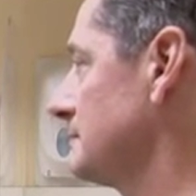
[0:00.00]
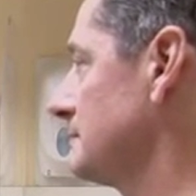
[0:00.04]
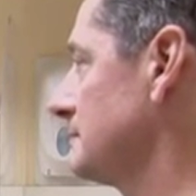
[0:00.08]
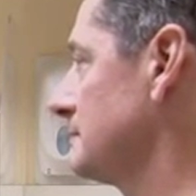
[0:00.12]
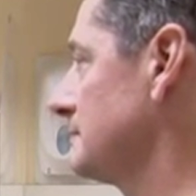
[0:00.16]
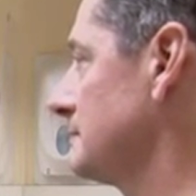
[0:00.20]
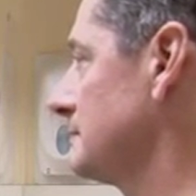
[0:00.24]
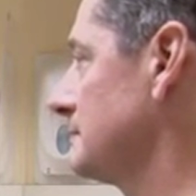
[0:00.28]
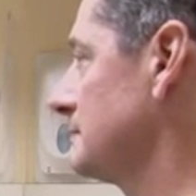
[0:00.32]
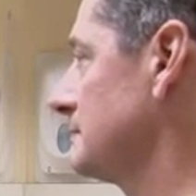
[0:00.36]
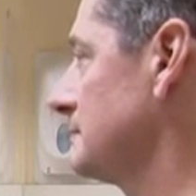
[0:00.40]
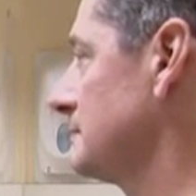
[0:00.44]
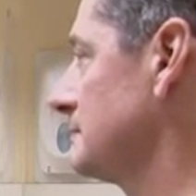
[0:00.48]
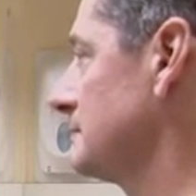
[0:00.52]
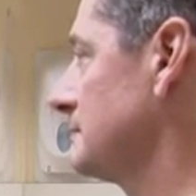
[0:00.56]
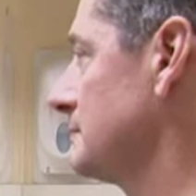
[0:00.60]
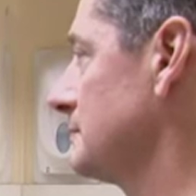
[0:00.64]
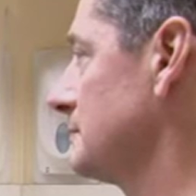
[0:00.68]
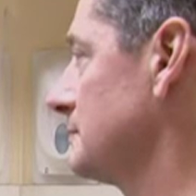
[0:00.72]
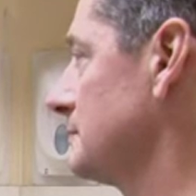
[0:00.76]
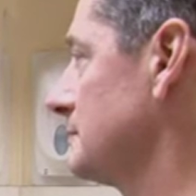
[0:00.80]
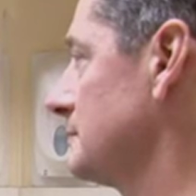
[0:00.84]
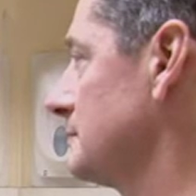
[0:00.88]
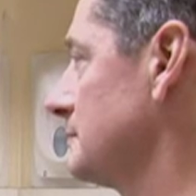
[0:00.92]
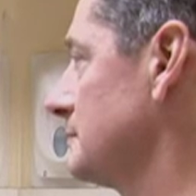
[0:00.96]

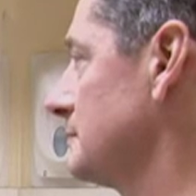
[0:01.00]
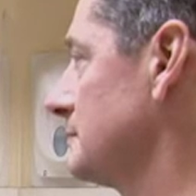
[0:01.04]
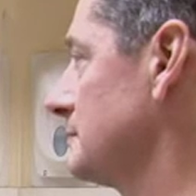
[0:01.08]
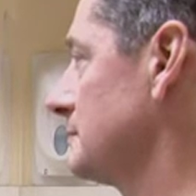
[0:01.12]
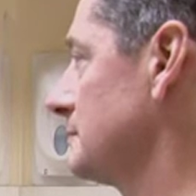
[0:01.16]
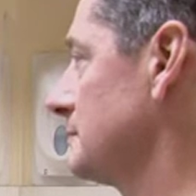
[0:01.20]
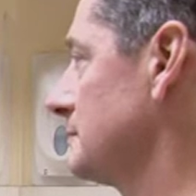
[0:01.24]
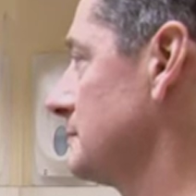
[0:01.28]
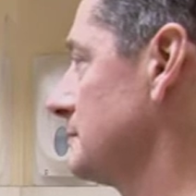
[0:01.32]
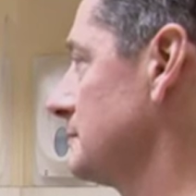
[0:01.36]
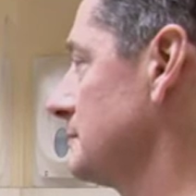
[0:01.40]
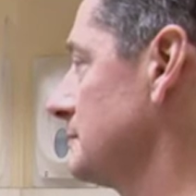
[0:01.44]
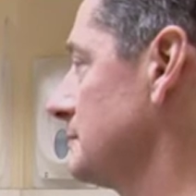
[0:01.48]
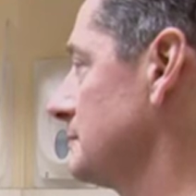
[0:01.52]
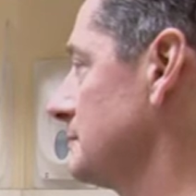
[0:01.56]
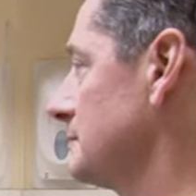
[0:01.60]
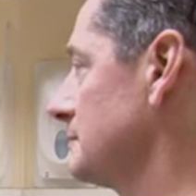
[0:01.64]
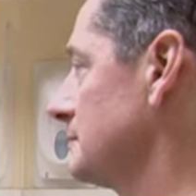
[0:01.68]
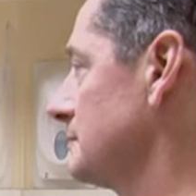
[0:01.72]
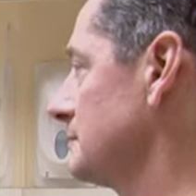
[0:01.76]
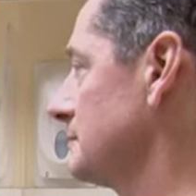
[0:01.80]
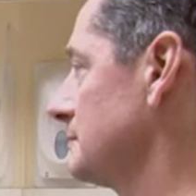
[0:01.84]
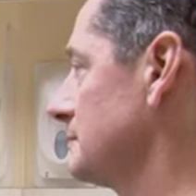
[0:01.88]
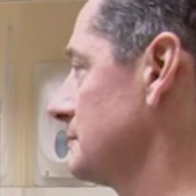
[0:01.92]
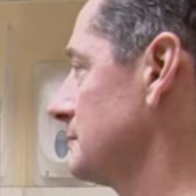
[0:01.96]

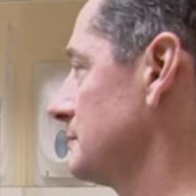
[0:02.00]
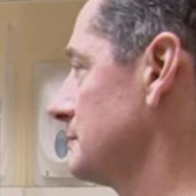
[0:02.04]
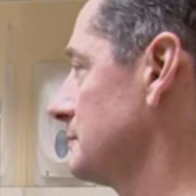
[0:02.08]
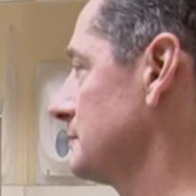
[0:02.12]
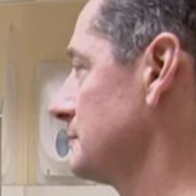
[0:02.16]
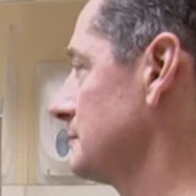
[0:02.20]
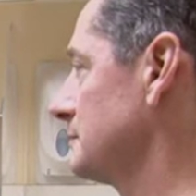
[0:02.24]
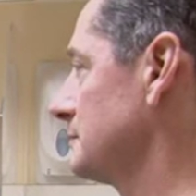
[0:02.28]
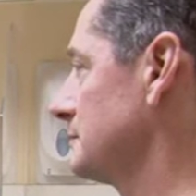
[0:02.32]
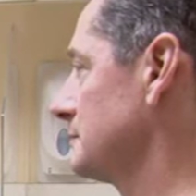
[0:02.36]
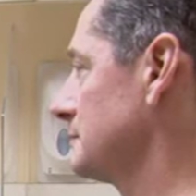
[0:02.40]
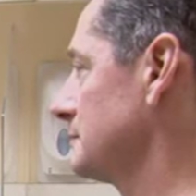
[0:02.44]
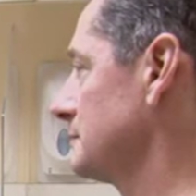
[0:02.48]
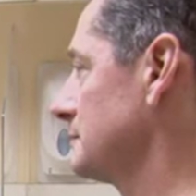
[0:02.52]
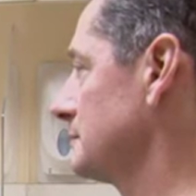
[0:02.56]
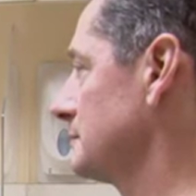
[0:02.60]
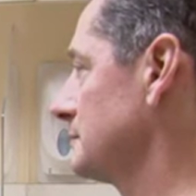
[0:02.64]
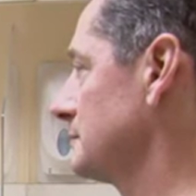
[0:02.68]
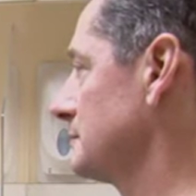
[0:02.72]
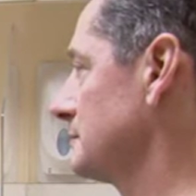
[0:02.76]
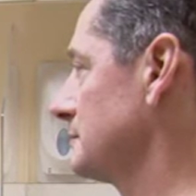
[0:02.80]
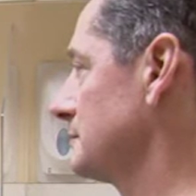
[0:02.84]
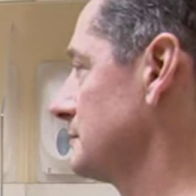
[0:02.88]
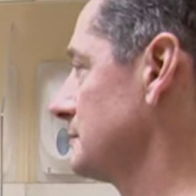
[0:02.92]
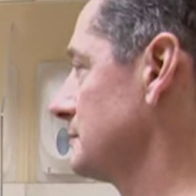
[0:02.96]

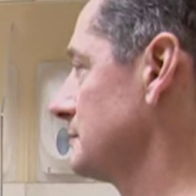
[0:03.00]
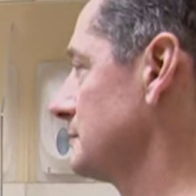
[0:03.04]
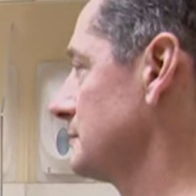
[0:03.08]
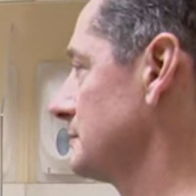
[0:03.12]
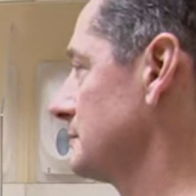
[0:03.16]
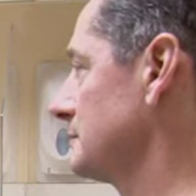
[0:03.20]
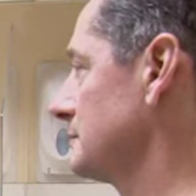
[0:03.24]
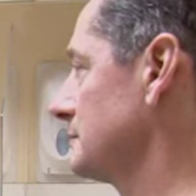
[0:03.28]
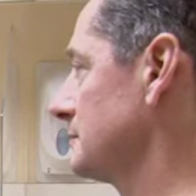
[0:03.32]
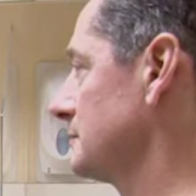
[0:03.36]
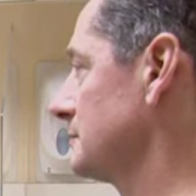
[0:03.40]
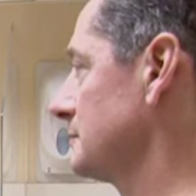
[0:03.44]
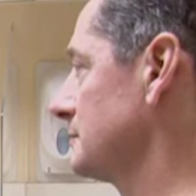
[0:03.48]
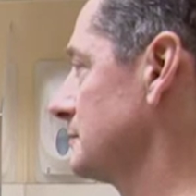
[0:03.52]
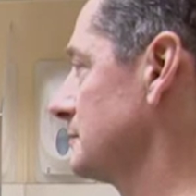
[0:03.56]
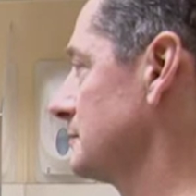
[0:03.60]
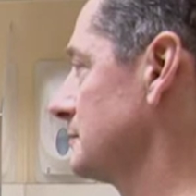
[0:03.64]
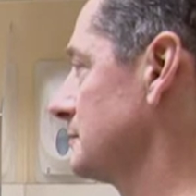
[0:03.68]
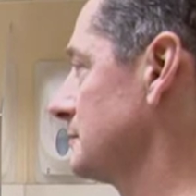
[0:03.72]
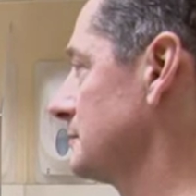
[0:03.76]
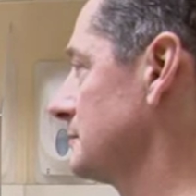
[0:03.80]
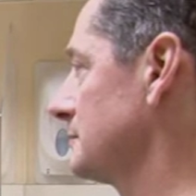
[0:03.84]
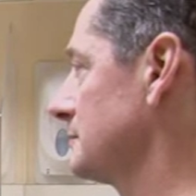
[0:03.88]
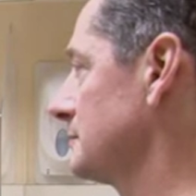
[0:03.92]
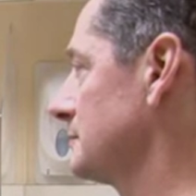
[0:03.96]

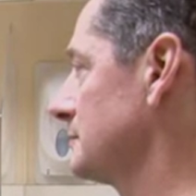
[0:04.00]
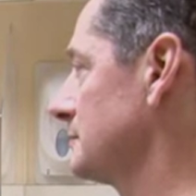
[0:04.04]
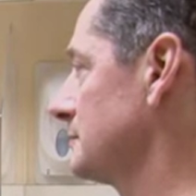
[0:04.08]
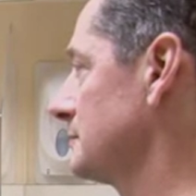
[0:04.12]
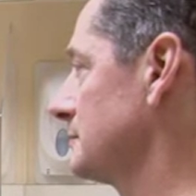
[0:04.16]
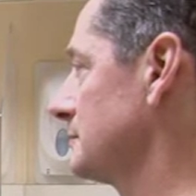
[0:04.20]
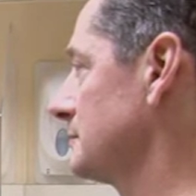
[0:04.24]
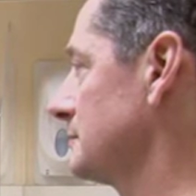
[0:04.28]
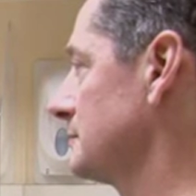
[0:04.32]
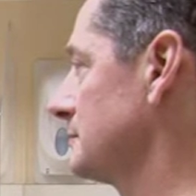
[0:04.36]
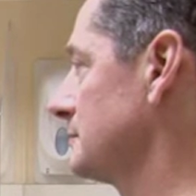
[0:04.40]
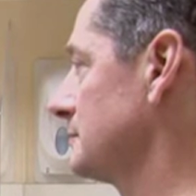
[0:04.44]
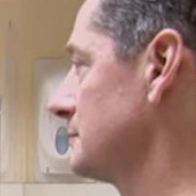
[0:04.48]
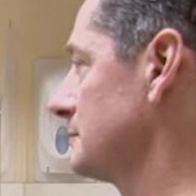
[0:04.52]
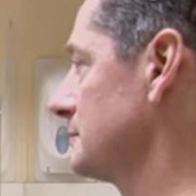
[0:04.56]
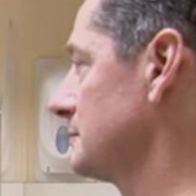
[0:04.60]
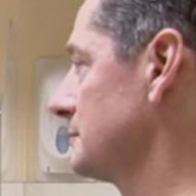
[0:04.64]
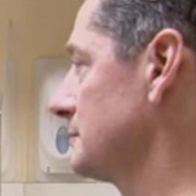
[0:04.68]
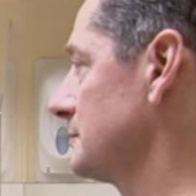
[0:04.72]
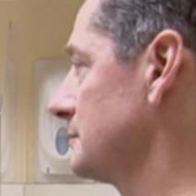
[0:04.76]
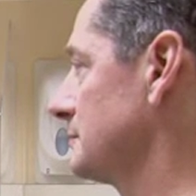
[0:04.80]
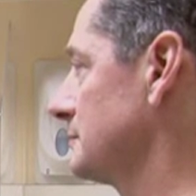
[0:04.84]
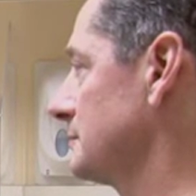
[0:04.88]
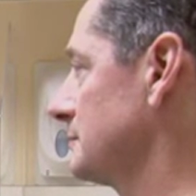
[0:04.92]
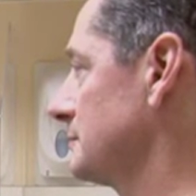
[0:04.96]

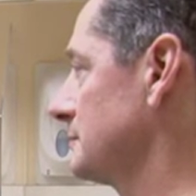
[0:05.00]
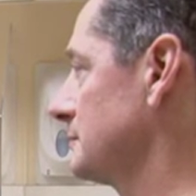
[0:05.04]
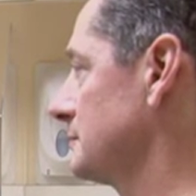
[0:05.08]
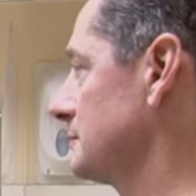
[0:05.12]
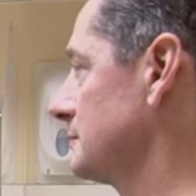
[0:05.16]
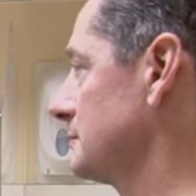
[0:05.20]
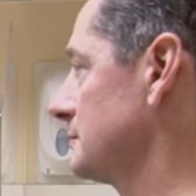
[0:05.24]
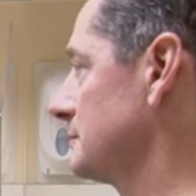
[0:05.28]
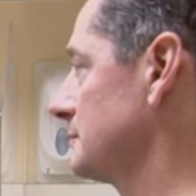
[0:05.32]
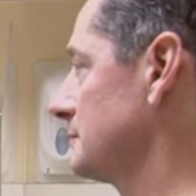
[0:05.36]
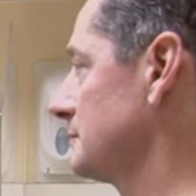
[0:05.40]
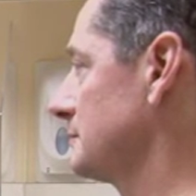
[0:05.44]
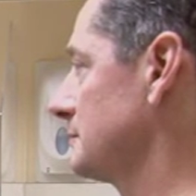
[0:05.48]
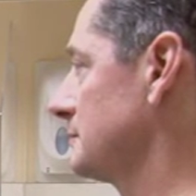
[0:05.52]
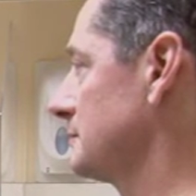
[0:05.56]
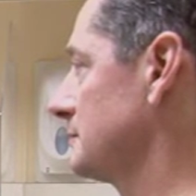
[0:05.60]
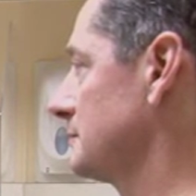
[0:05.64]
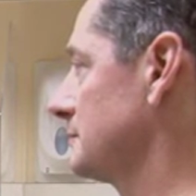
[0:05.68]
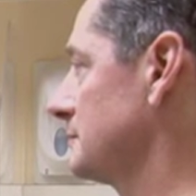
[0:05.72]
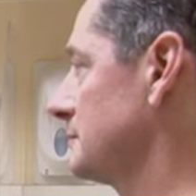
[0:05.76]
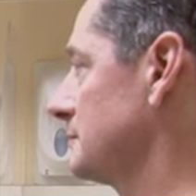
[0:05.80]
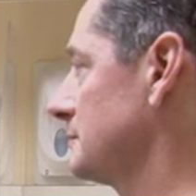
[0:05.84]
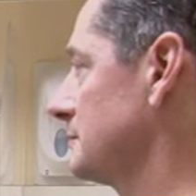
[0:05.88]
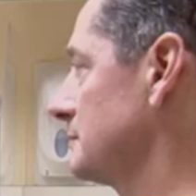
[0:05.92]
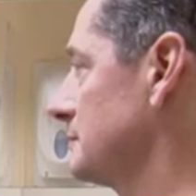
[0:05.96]

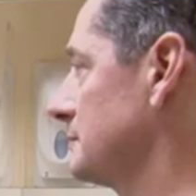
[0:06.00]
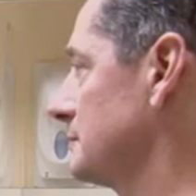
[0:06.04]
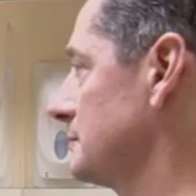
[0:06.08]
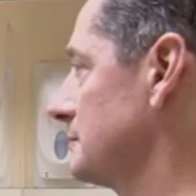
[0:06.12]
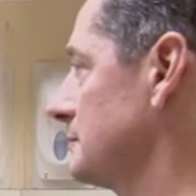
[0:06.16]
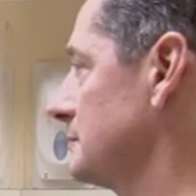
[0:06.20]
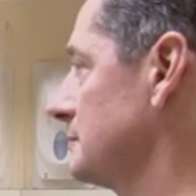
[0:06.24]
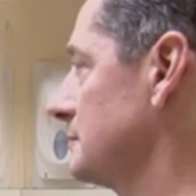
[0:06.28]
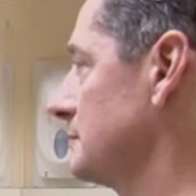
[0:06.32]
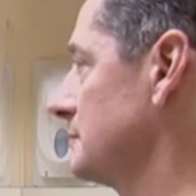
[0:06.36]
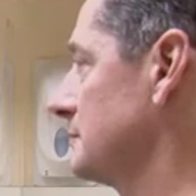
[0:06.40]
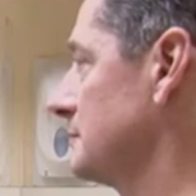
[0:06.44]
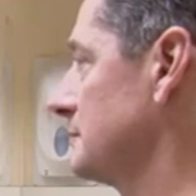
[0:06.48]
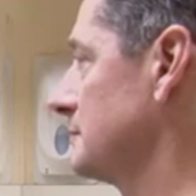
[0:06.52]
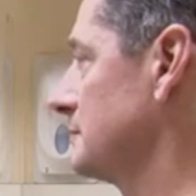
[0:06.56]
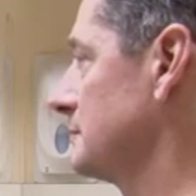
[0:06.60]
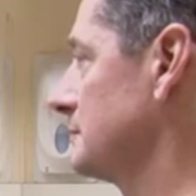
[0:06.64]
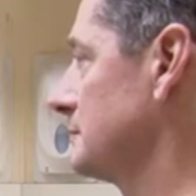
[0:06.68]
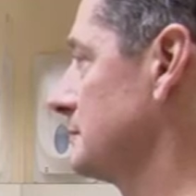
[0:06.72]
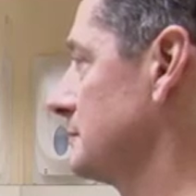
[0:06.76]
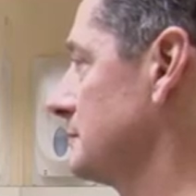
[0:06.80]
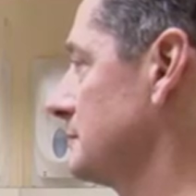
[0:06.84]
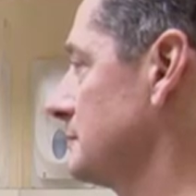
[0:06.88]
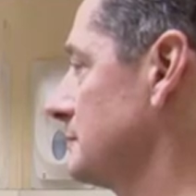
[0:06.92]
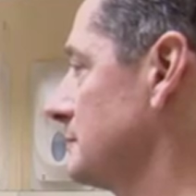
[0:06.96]

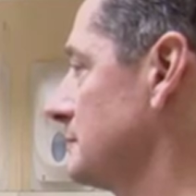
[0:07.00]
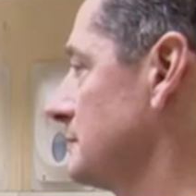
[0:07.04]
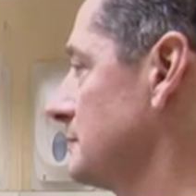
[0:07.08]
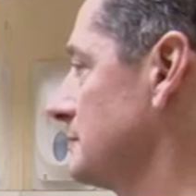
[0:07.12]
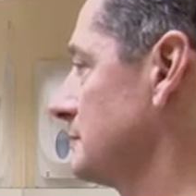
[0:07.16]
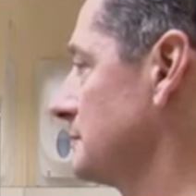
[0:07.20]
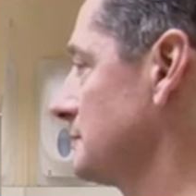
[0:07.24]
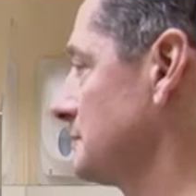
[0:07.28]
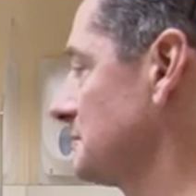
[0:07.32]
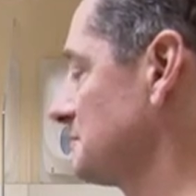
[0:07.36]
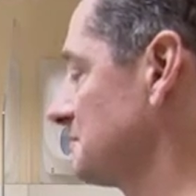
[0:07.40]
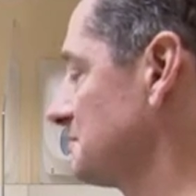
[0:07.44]
[no speech]